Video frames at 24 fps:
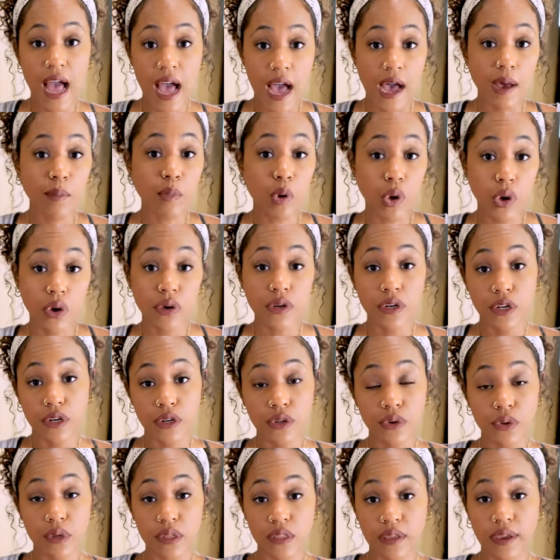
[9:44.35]
I'm gonna
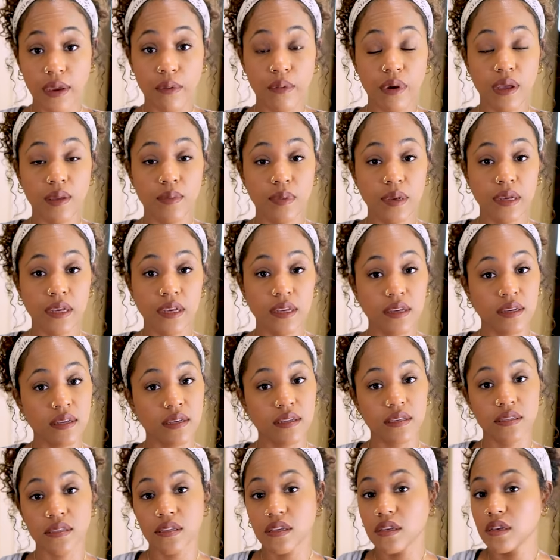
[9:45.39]
do it that way
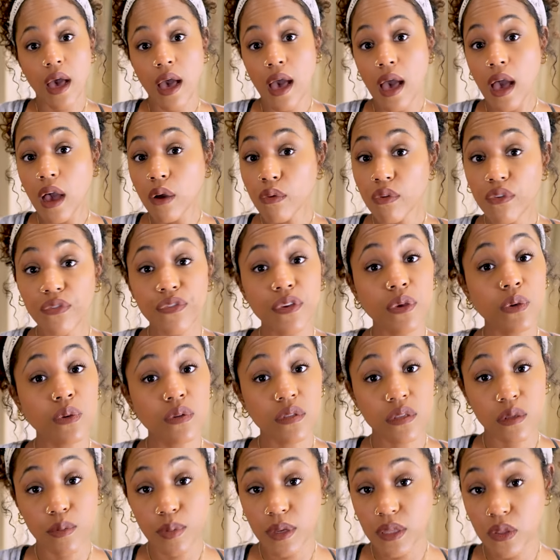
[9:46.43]
because I
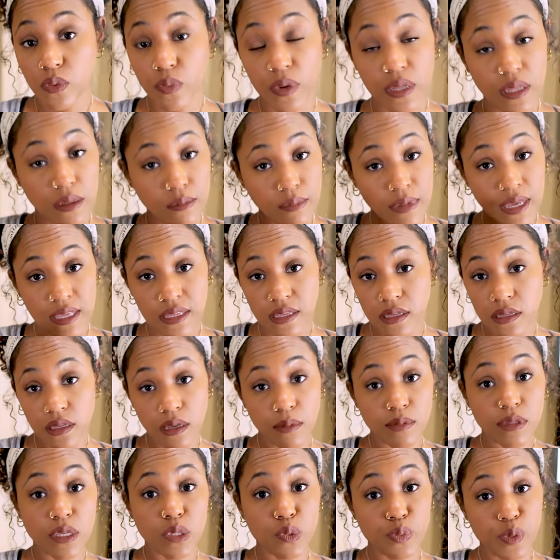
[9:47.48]
refuse to be the one that messes
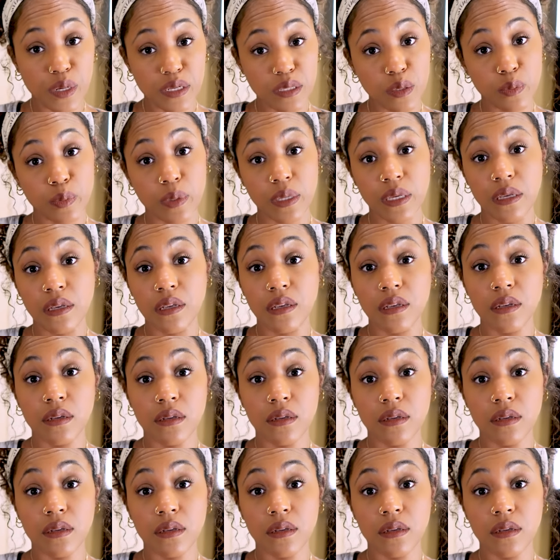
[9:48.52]
up this recipe.